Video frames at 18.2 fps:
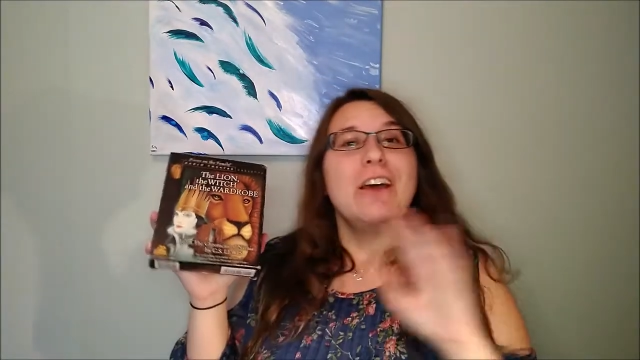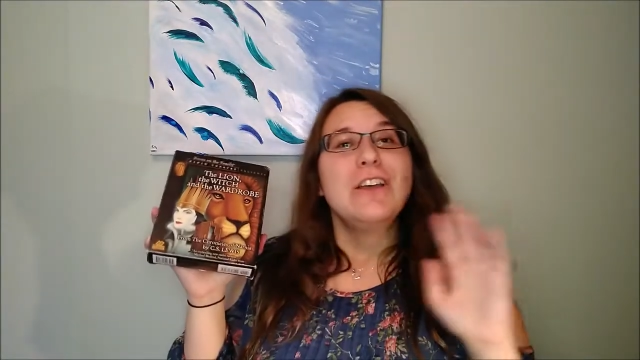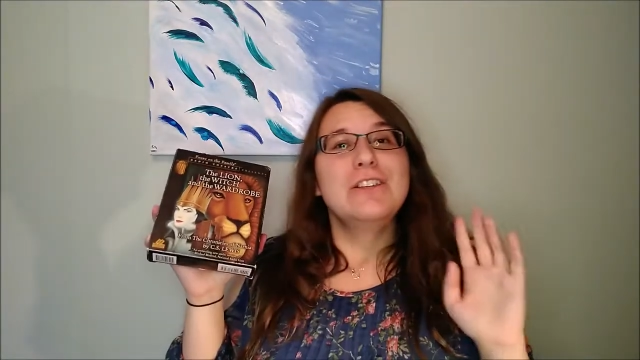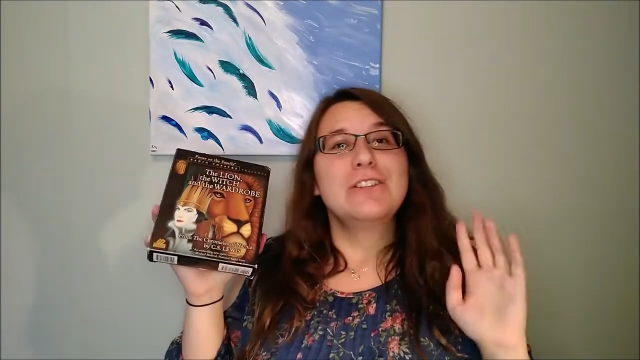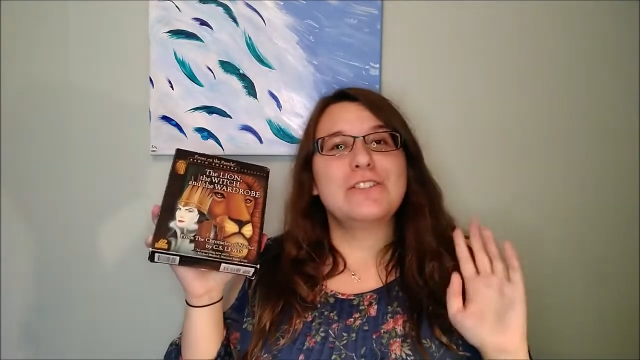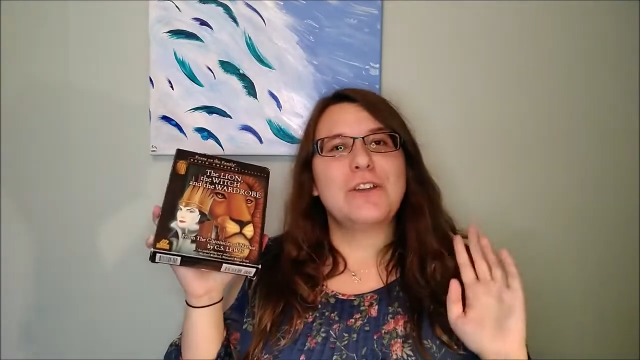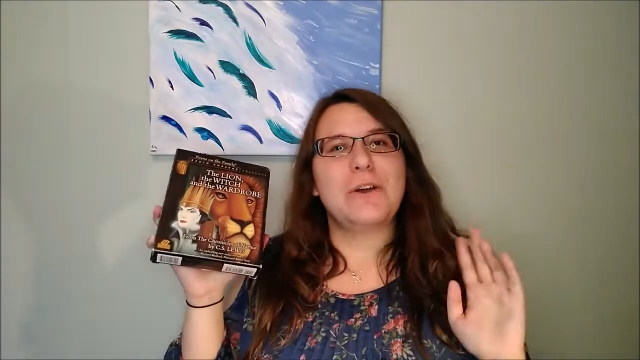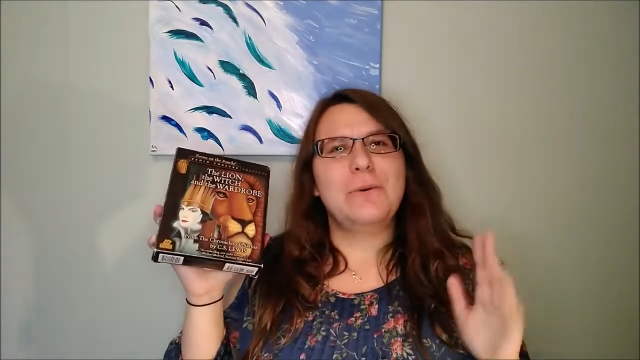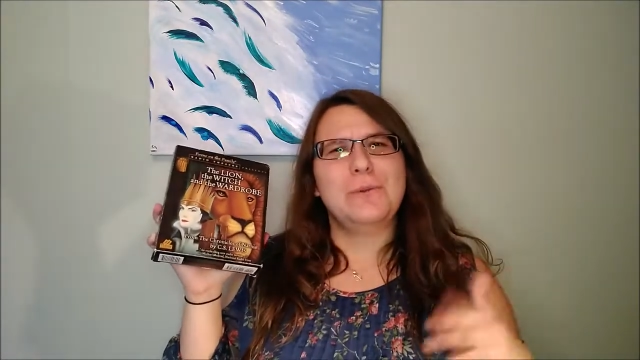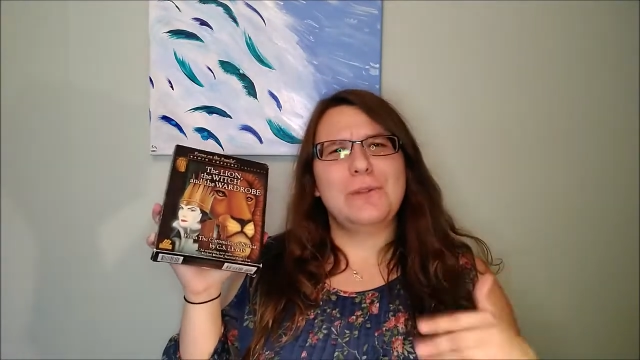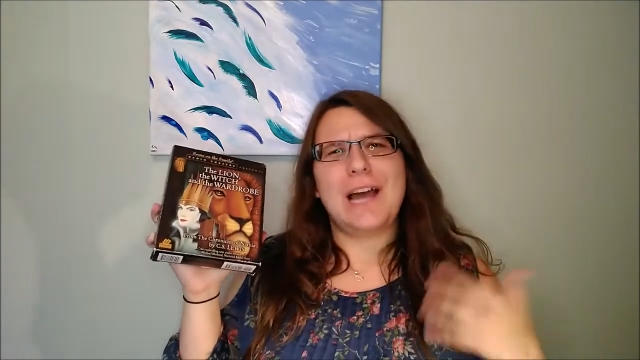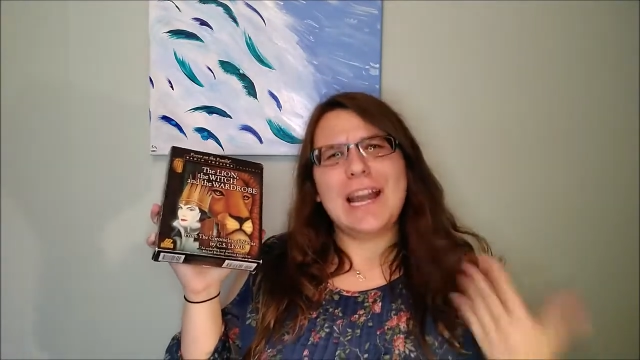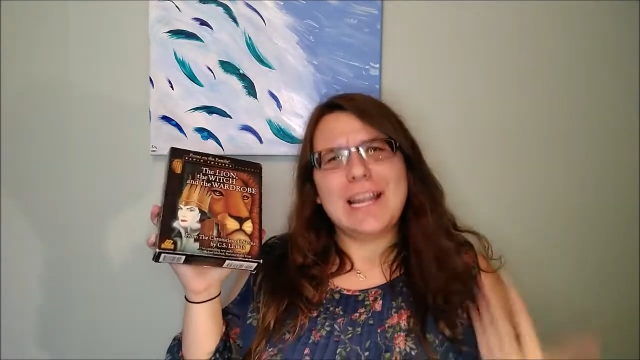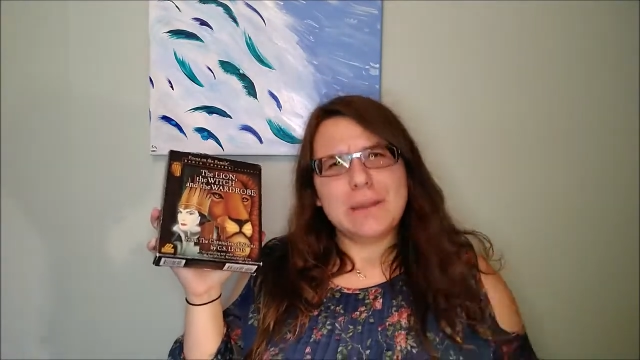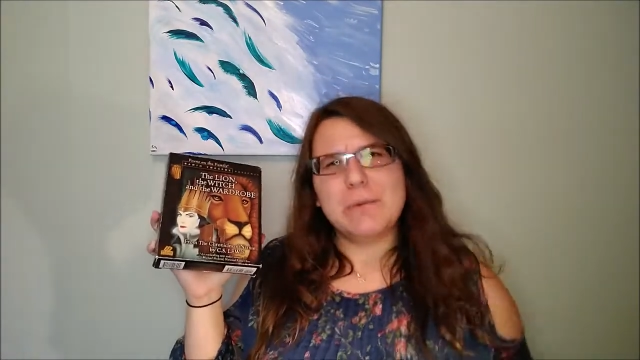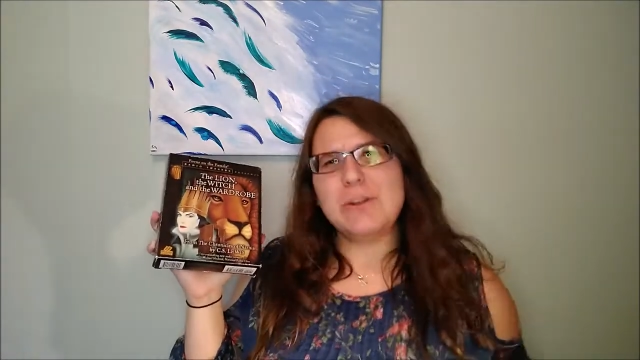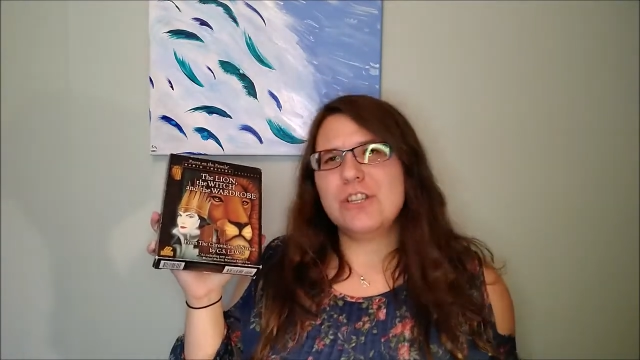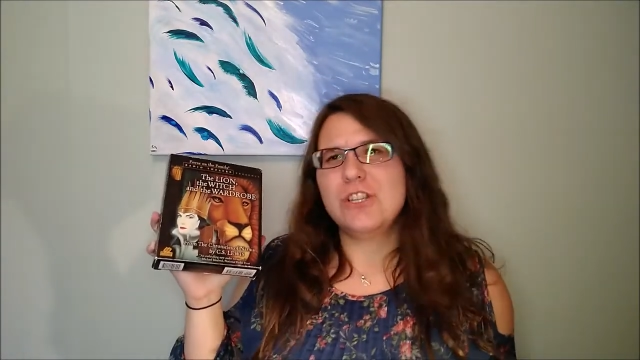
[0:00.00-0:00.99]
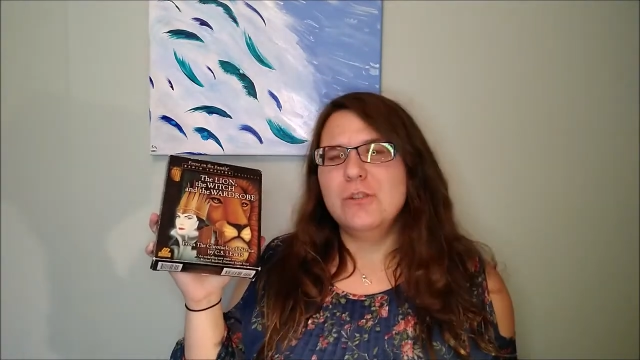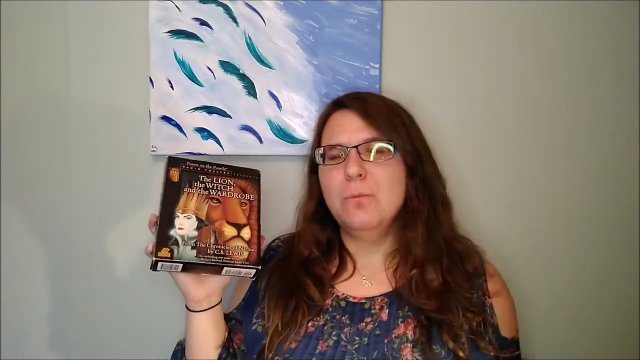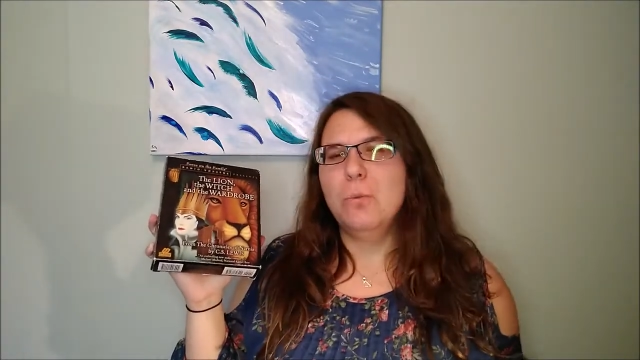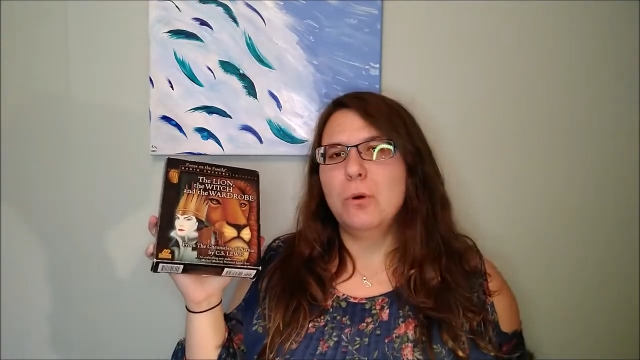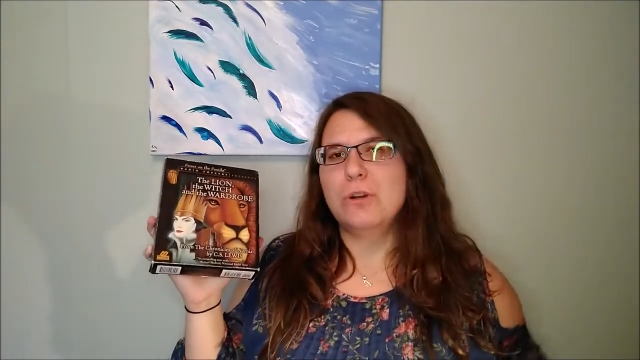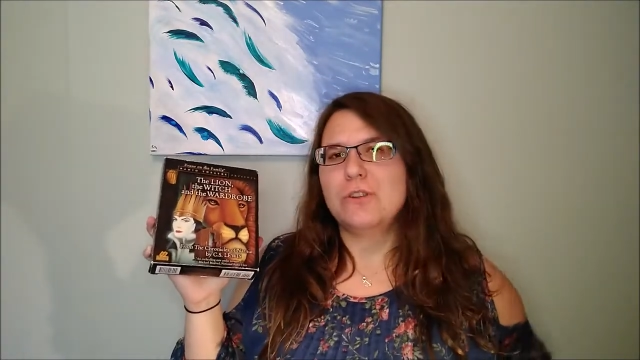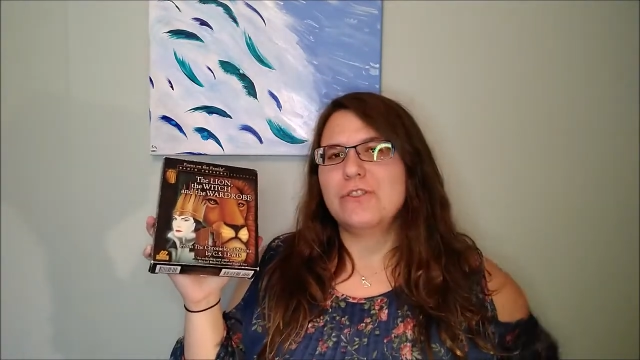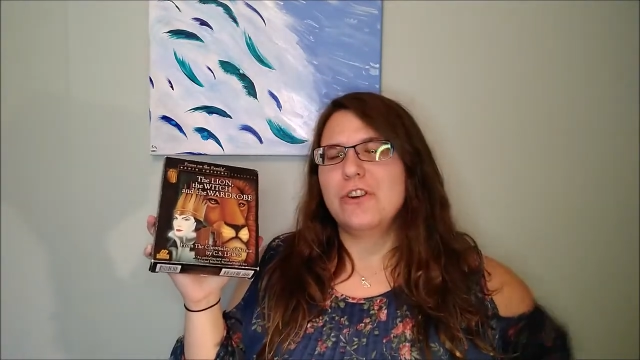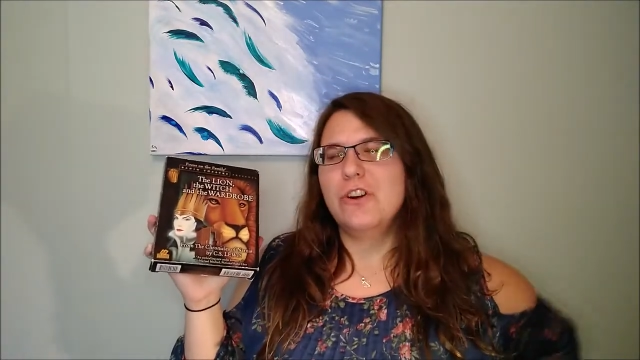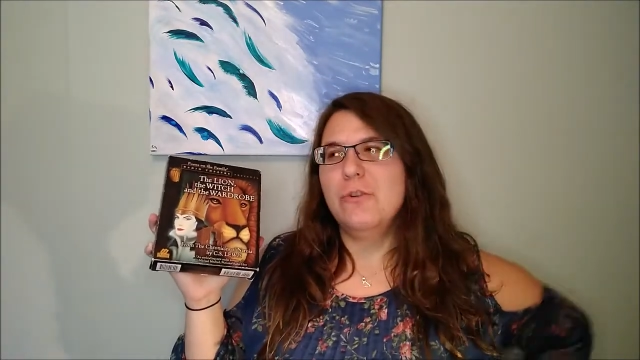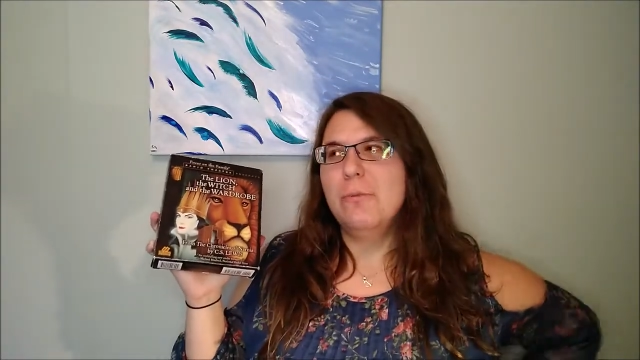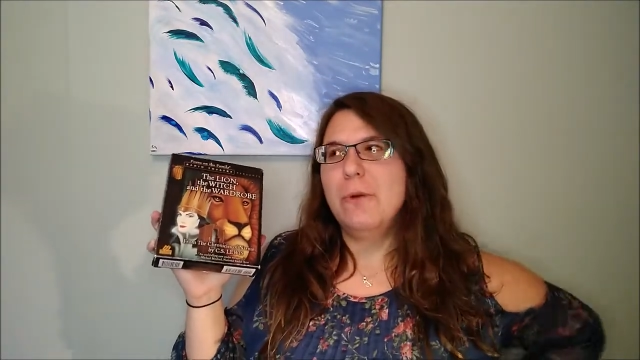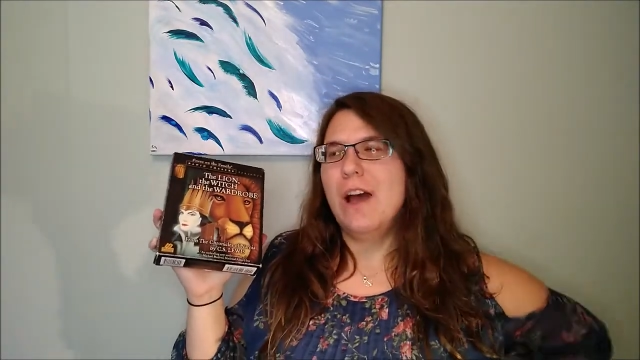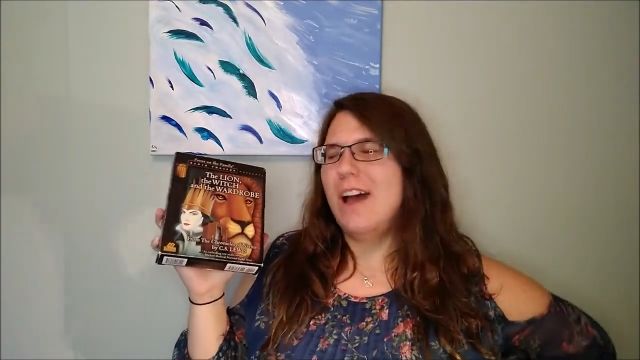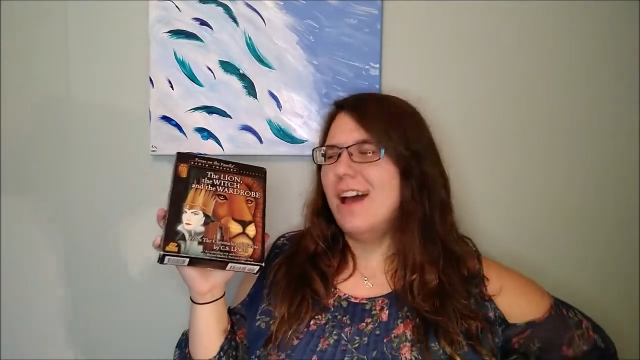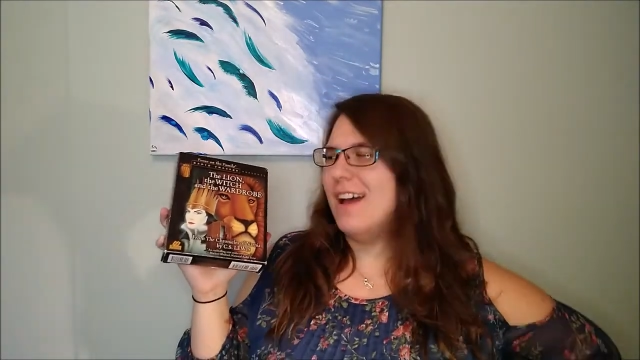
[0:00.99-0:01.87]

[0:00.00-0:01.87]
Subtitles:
So Lion, the Witch, and the Wardrobe,